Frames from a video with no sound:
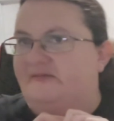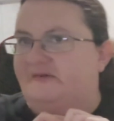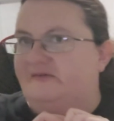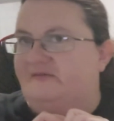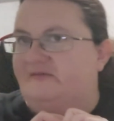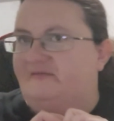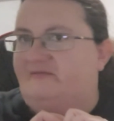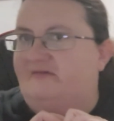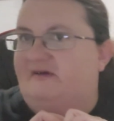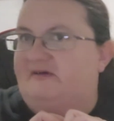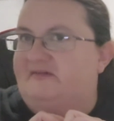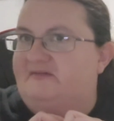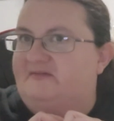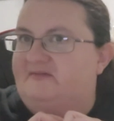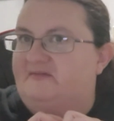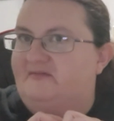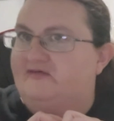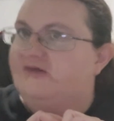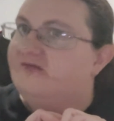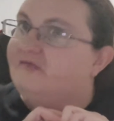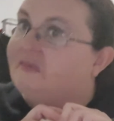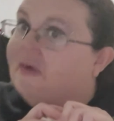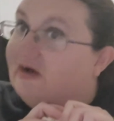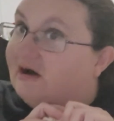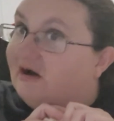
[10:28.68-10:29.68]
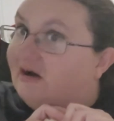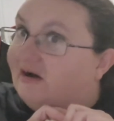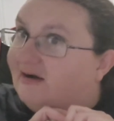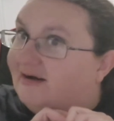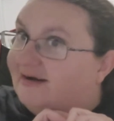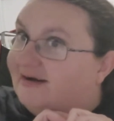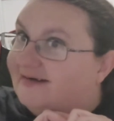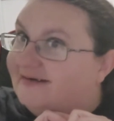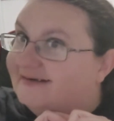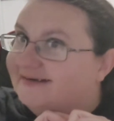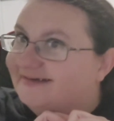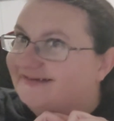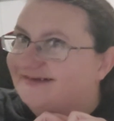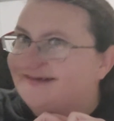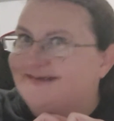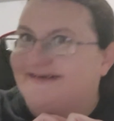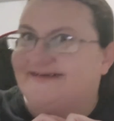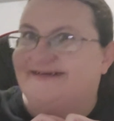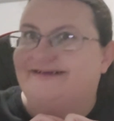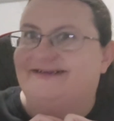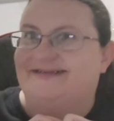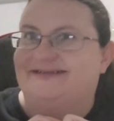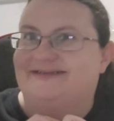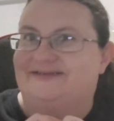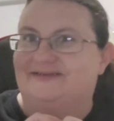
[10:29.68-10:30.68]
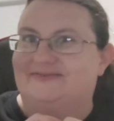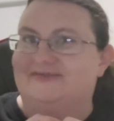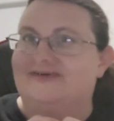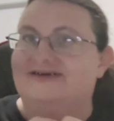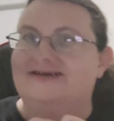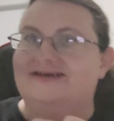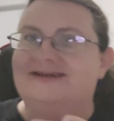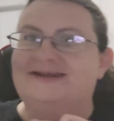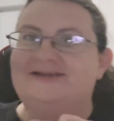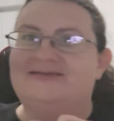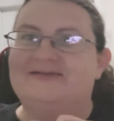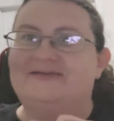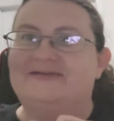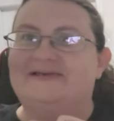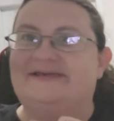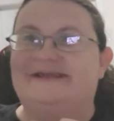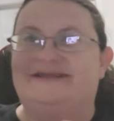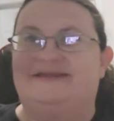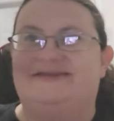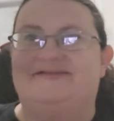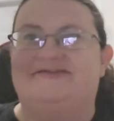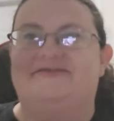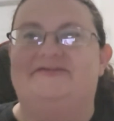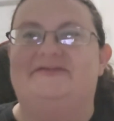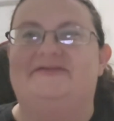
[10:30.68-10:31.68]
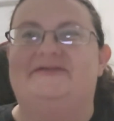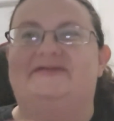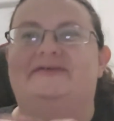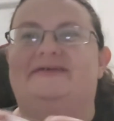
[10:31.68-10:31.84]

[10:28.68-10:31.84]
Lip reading: Fit Fun for fall 2022.